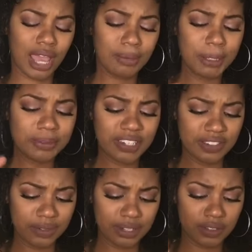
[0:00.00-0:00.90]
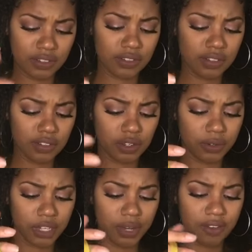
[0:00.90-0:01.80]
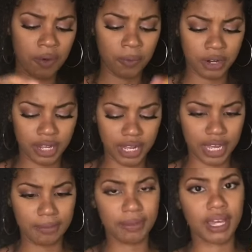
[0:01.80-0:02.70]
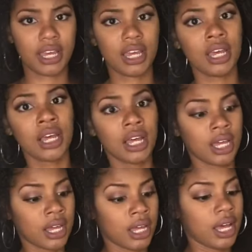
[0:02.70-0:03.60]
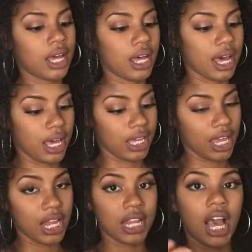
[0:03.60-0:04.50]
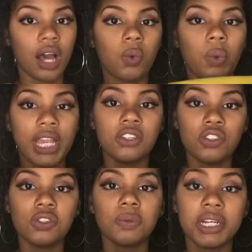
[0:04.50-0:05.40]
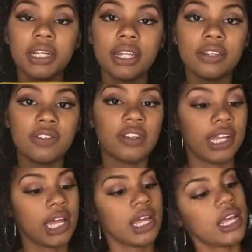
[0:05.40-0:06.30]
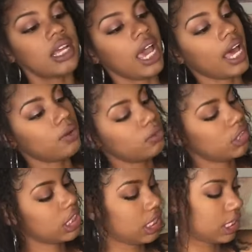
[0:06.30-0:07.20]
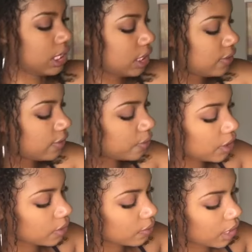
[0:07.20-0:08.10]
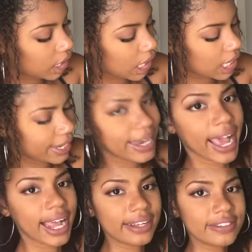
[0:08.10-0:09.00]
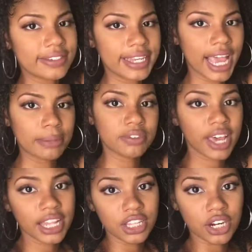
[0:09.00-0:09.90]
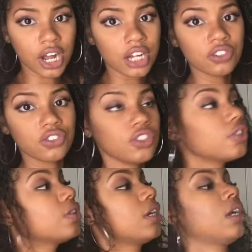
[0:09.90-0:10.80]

I'm obsessed with this. This is so cute. I haven't worn it yet, but I cannot wait to wear this out. It's so cute and it has snaps at the crotch too.